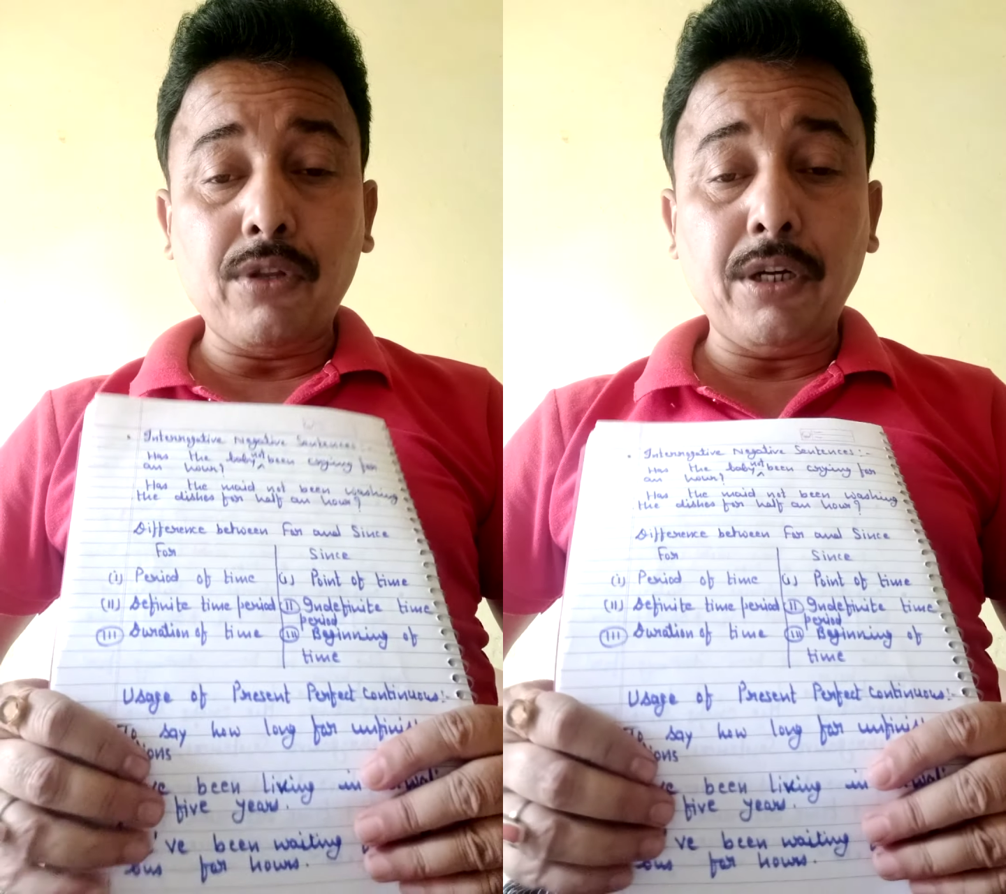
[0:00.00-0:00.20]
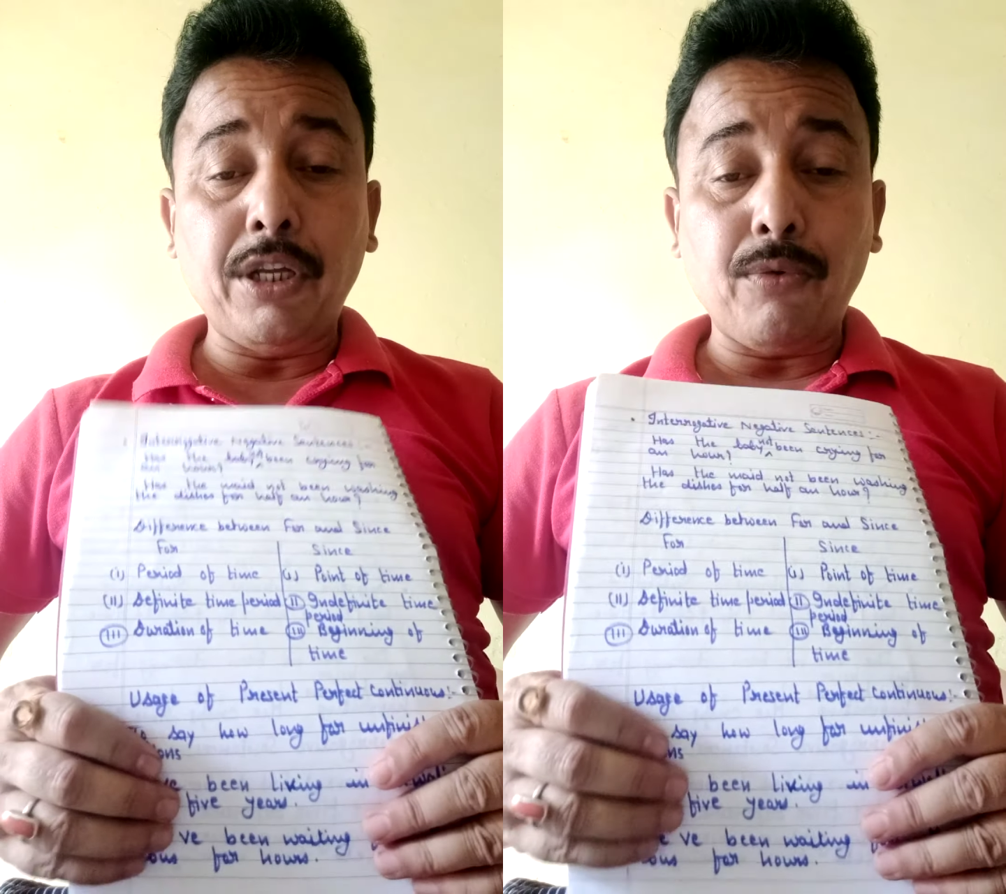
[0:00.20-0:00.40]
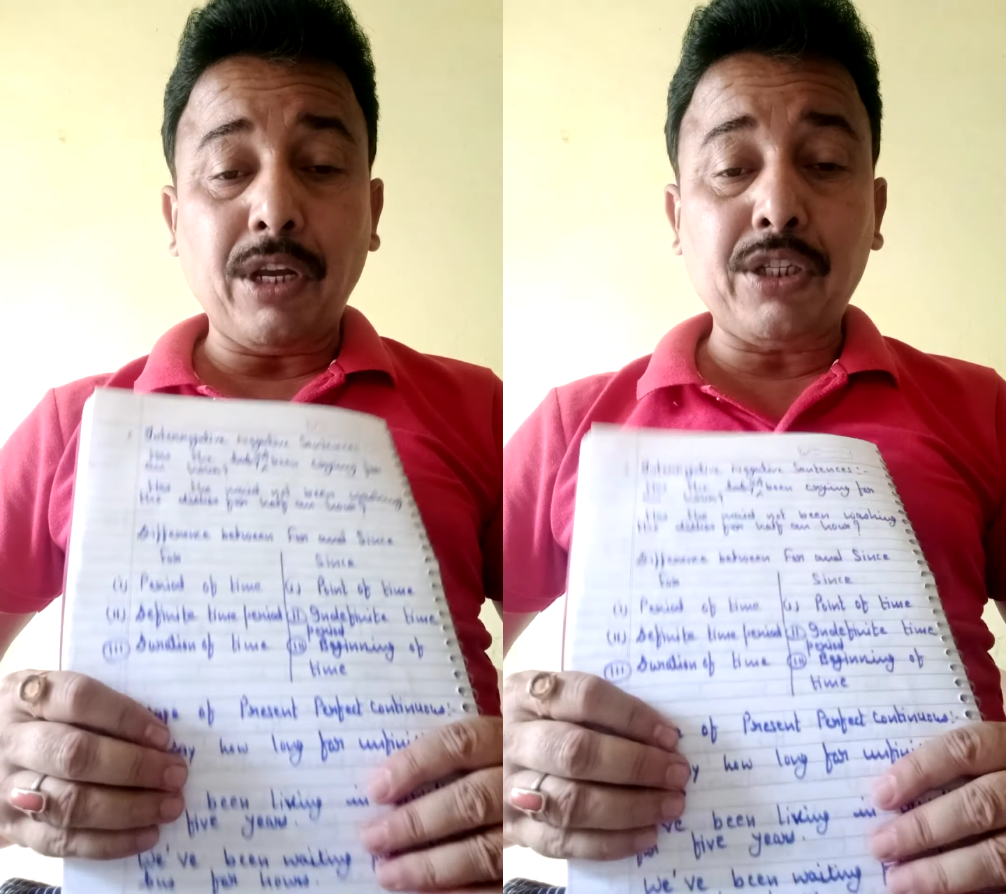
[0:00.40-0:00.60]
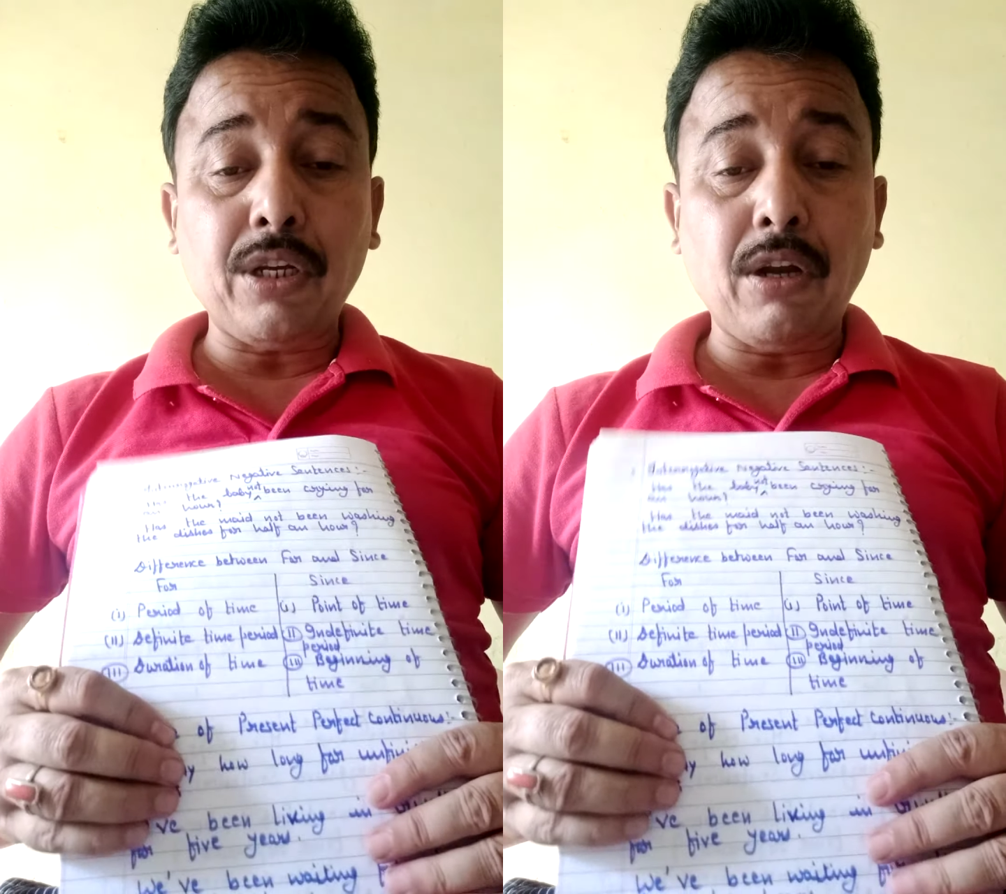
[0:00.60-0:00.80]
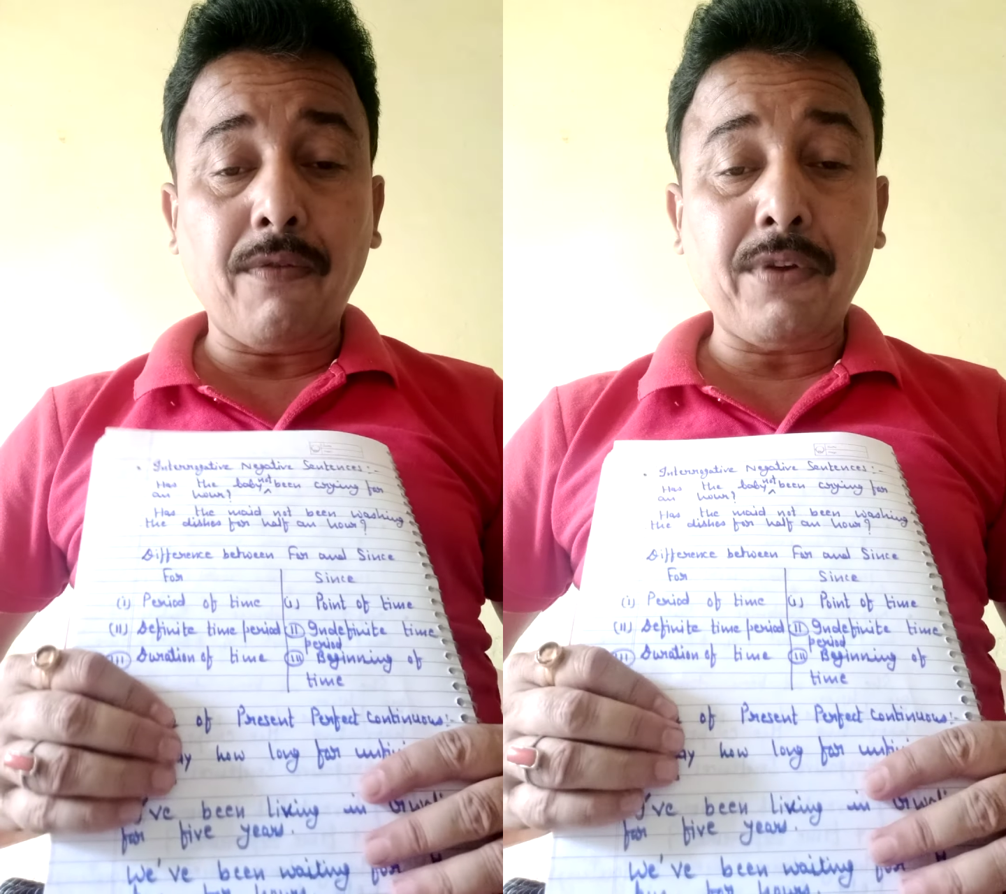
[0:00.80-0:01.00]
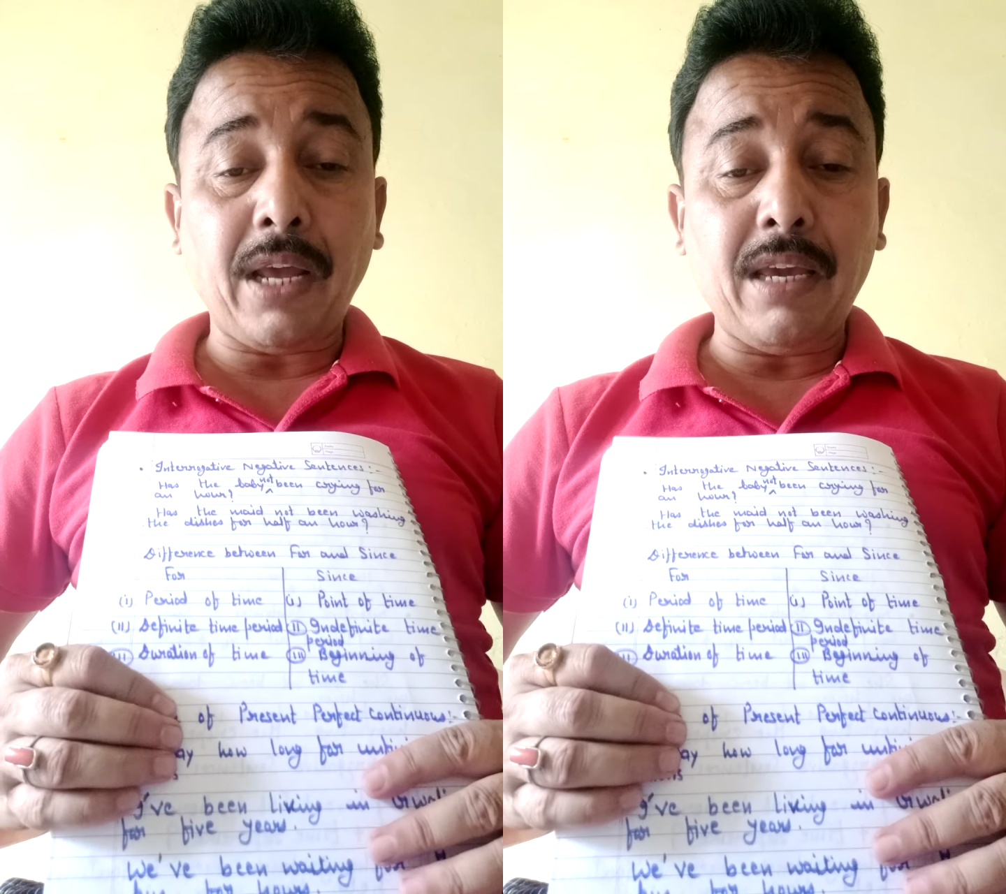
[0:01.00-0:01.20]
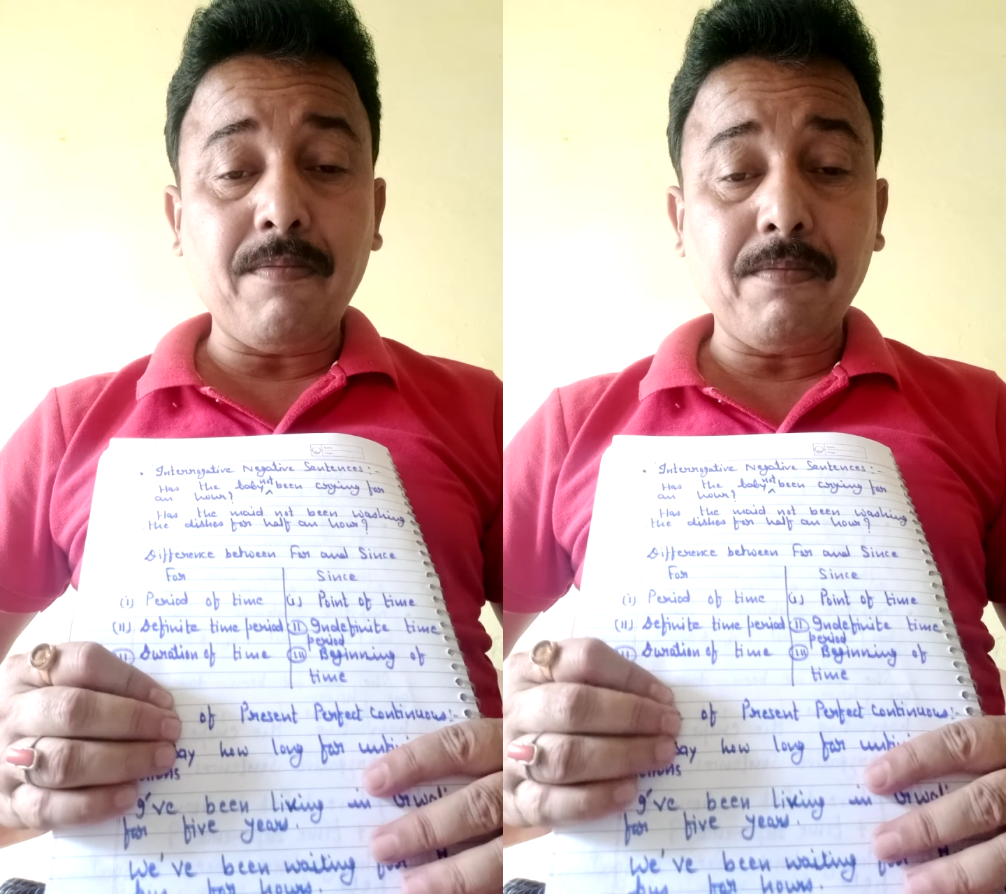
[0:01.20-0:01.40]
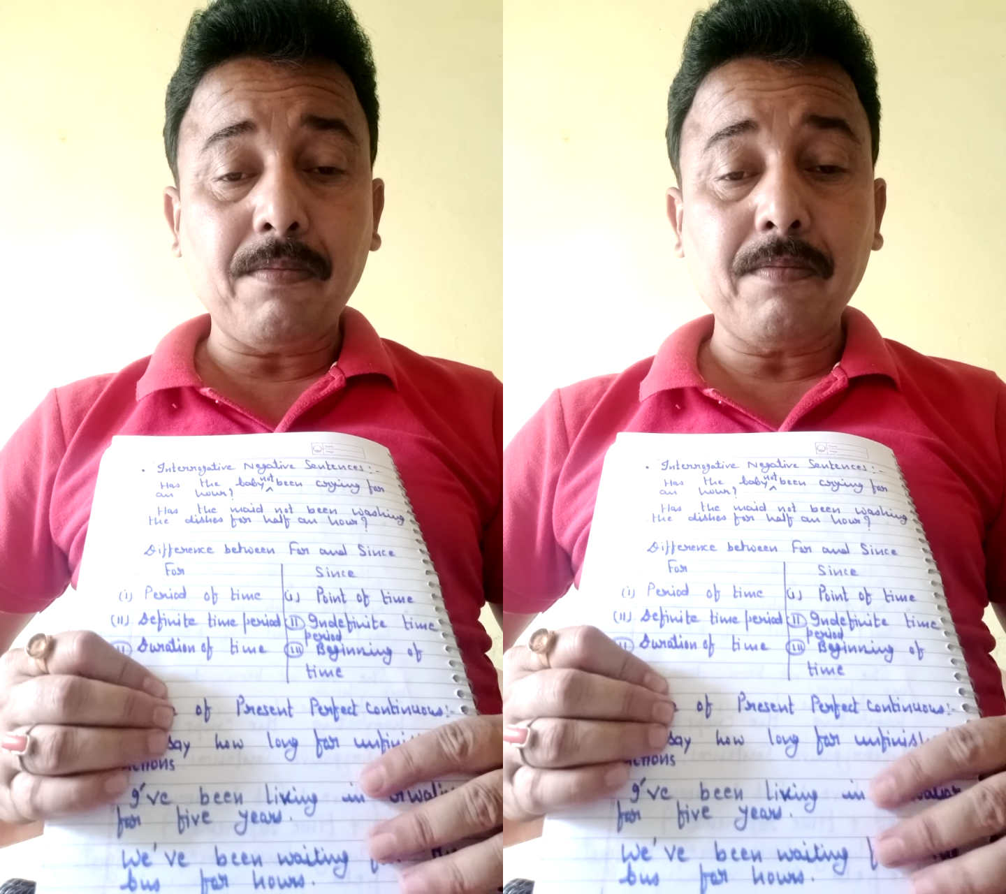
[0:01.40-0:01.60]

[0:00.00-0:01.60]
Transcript: the duration of time,